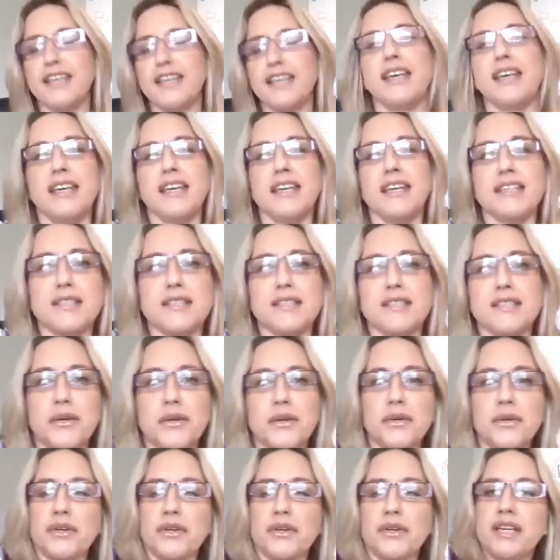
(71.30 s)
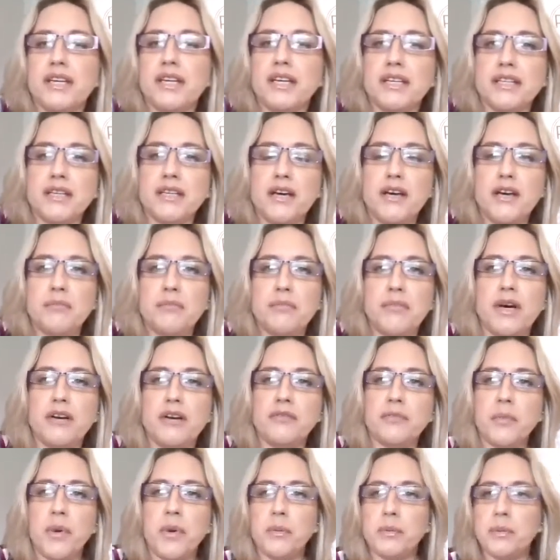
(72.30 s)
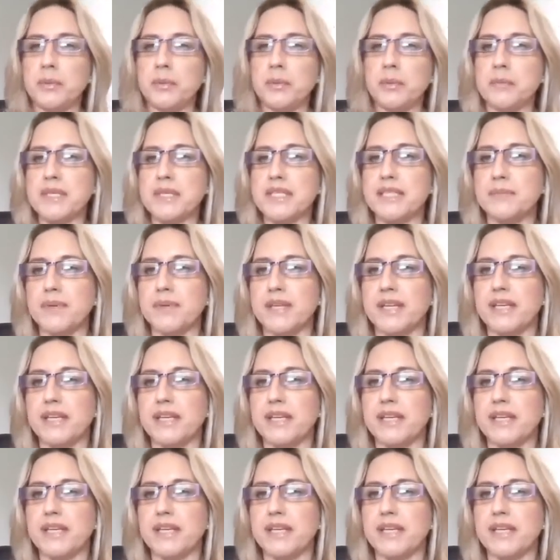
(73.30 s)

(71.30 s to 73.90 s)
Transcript: So, um, I've probably been speaking